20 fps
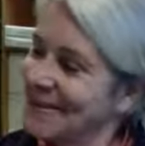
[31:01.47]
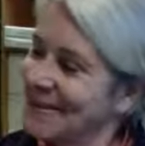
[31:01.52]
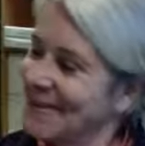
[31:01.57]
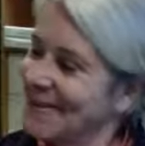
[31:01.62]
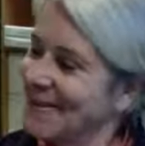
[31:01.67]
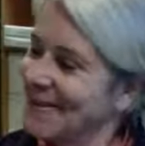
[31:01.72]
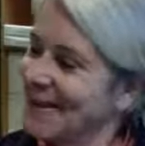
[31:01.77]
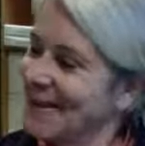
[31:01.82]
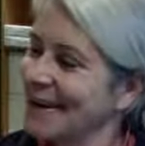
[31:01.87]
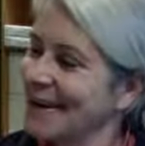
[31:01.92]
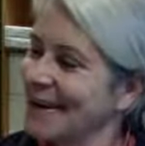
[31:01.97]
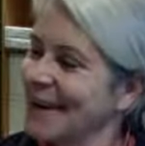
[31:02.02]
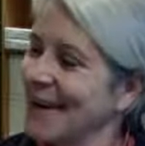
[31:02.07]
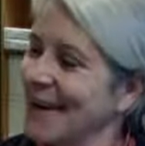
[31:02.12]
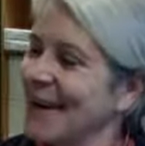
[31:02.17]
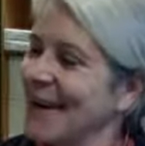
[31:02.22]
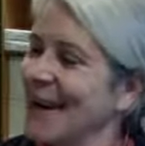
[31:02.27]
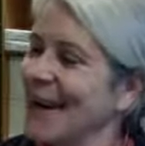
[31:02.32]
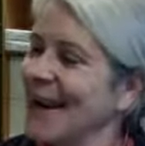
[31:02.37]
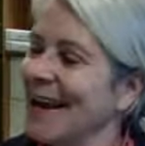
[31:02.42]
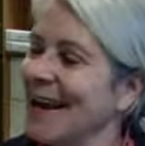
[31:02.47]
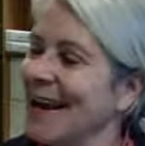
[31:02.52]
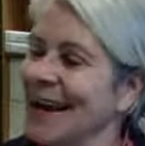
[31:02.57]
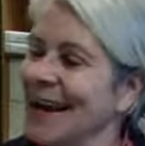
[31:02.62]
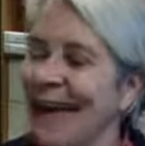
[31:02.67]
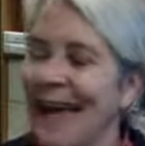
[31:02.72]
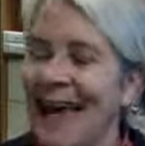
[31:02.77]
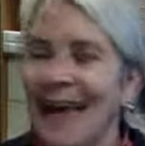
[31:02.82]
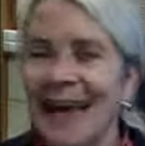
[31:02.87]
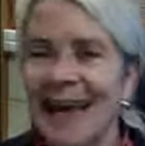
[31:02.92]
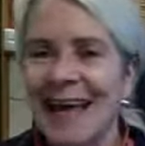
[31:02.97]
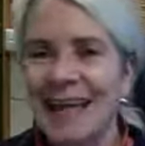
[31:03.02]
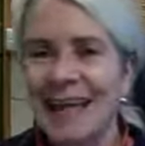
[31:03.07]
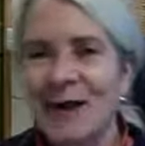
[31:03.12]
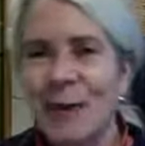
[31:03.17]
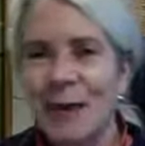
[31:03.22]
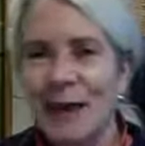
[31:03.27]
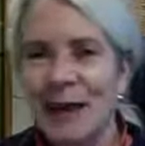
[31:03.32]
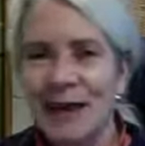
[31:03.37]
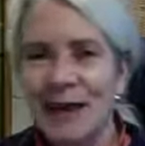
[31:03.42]
like fun. And
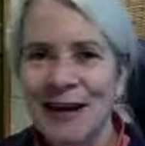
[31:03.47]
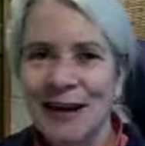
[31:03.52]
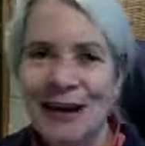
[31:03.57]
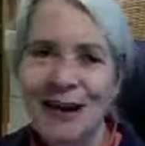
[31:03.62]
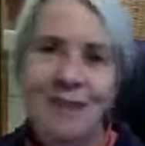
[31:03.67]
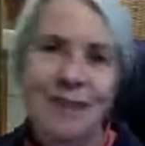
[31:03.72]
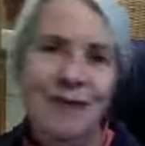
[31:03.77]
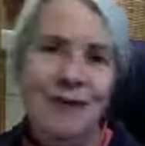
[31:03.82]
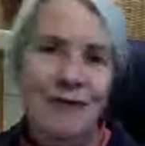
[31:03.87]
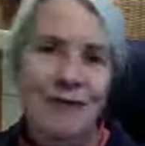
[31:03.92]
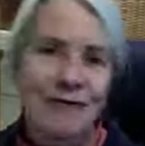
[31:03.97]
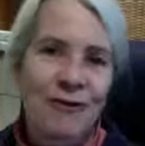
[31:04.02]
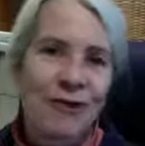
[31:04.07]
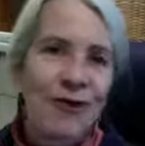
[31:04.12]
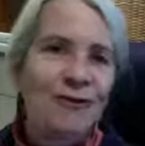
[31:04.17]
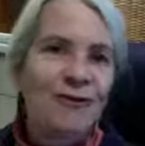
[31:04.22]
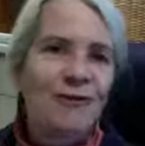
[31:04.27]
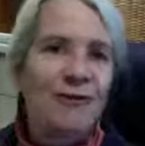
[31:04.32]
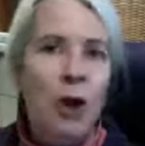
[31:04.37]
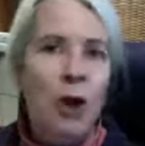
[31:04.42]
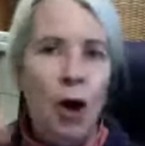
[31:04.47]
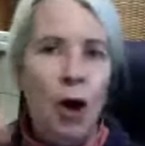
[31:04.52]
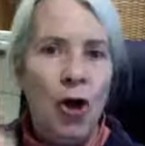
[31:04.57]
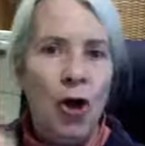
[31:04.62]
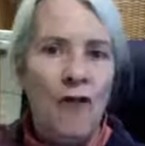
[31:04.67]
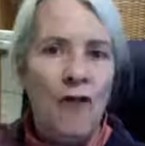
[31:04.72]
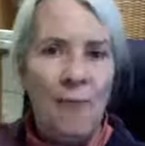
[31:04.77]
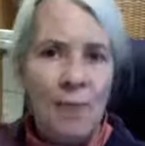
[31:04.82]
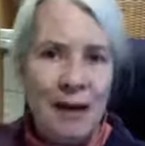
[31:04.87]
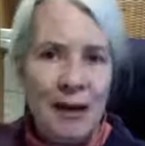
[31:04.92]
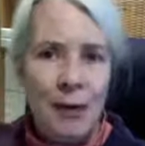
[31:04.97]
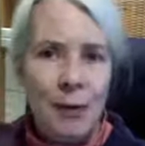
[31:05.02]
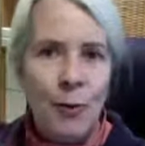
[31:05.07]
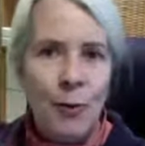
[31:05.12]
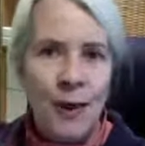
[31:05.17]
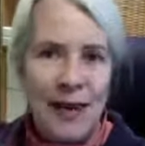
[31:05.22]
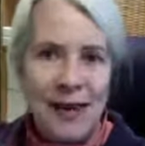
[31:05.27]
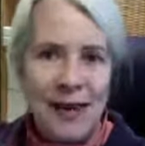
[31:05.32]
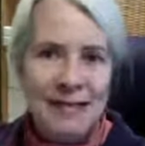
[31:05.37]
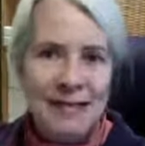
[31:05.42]
going undercover involves all the many
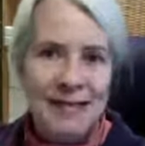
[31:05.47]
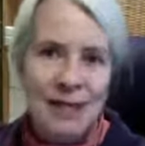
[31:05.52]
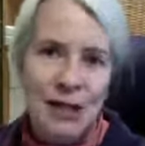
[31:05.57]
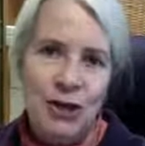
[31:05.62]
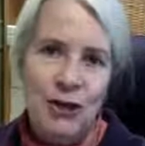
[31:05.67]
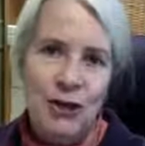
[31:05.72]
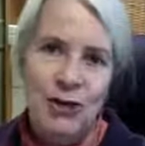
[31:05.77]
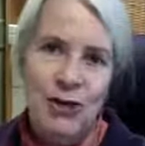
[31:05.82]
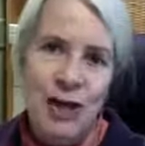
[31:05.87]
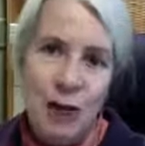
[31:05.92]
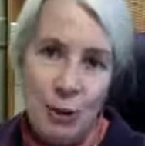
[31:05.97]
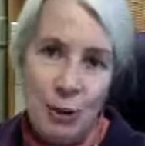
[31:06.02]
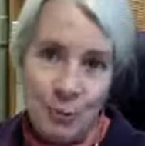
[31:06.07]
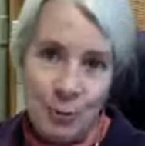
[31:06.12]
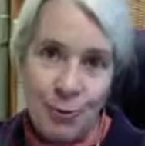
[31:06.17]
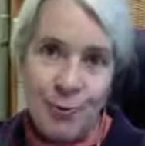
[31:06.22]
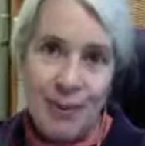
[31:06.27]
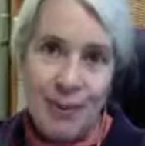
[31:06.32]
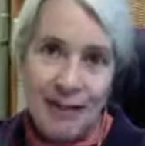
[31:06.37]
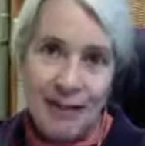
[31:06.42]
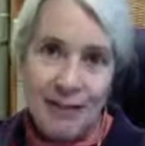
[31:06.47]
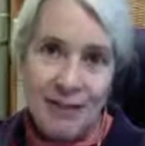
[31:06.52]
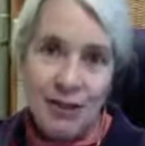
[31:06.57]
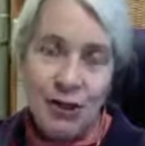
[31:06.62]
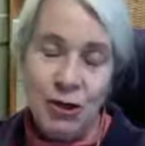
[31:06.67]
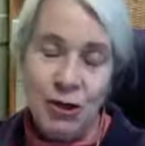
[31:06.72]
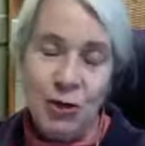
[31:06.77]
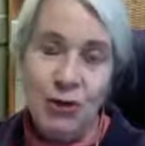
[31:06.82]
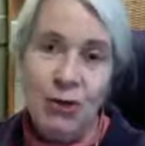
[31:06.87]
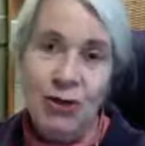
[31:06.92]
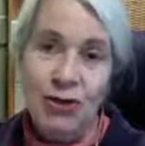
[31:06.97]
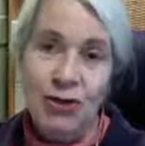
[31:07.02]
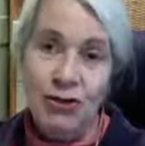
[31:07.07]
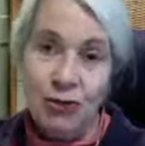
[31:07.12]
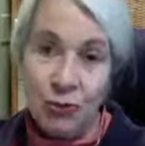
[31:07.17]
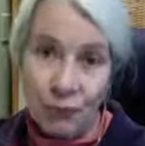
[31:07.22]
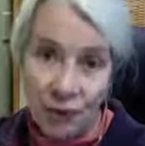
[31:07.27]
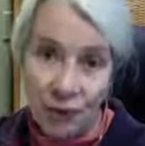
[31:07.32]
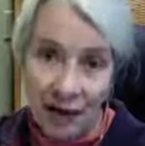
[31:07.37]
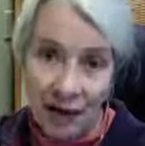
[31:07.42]
ways that you can help your plants grow. You
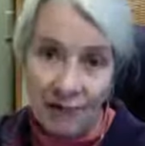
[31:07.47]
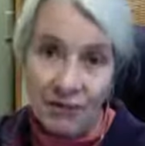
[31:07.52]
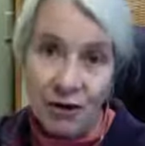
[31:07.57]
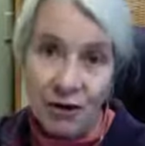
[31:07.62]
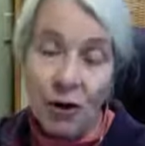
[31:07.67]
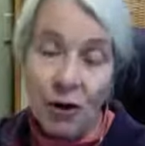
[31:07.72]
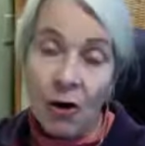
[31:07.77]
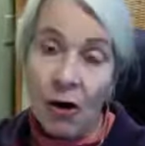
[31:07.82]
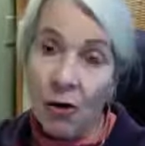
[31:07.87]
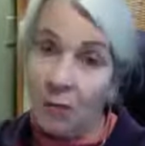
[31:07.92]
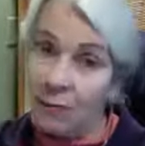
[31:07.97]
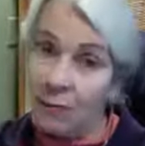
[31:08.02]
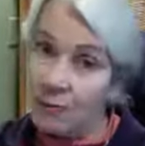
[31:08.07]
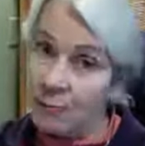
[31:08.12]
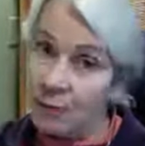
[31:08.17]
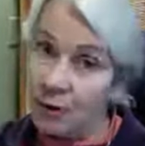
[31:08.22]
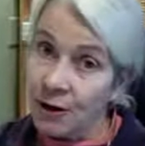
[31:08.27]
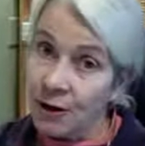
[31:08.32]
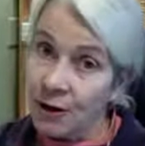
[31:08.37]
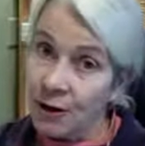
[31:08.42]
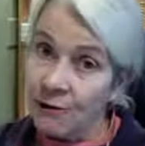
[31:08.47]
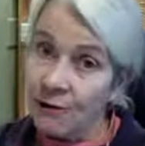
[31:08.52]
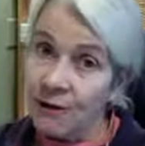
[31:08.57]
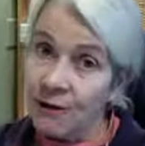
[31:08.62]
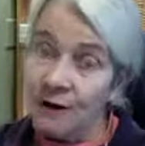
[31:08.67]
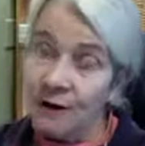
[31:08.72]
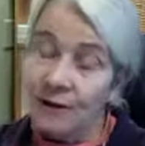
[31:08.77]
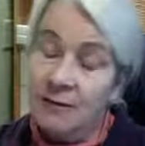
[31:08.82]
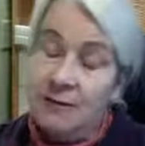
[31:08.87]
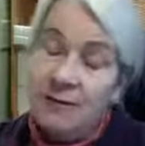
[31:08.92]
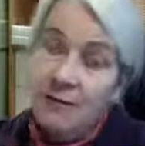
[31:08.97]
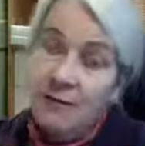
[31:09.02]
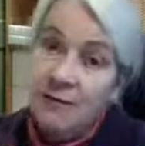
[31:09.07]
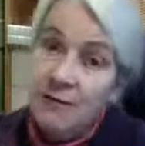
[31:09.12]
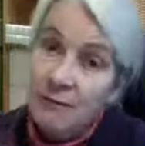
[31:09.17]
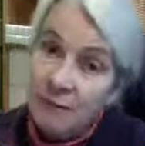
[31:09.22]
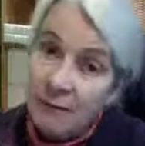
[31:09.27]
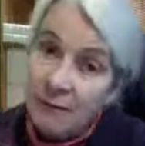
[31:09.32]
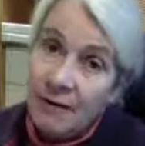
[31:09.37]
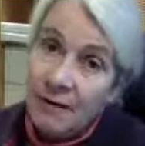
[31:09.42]
don't have to always put in a greenhouse,
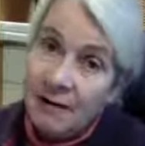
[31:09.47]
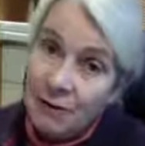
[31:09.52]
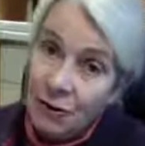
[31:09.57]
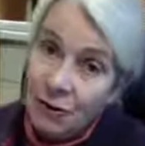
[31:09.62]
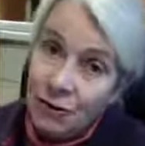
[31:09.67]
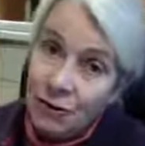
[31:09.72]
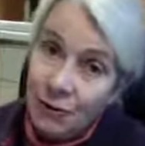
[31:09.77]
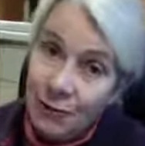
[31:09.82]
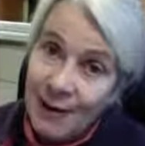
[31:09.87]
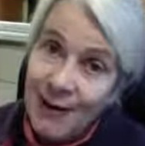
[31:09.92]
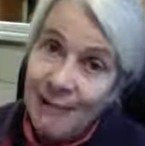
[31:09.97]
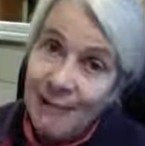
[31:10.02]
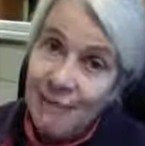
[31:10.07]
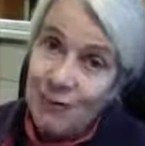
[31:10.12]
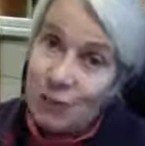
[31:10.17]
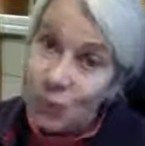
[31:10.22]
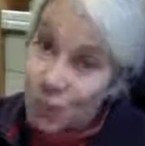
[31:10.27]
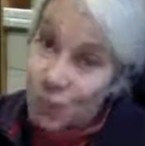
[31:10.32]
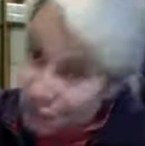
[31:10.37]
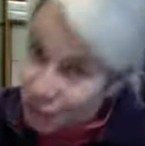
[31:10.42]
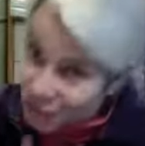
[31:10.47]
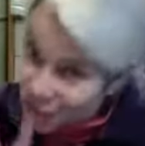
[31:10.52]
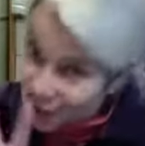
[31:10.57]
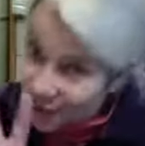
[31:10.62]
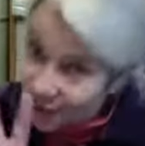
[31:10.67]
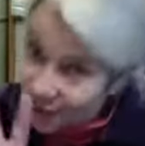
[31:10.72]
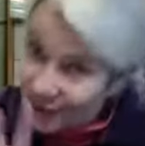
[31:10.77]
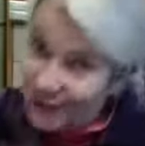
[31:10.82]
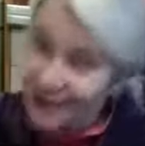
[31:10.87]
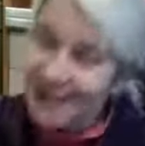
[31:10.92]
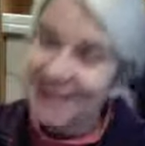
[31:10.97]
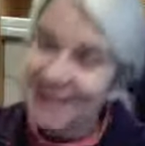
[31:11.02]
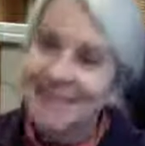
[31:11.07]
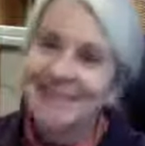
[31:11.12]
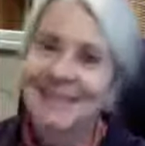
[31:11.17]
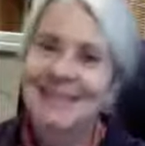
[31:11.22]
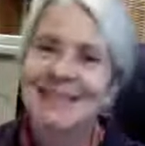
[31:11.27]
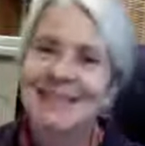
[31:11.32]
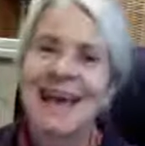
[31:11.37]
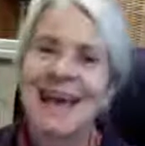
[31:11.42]
although, as you know, I have 2
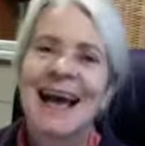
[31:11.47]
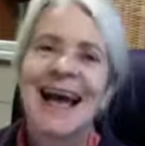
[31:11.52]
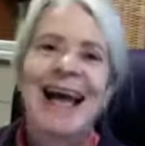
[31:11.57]
greenhouses.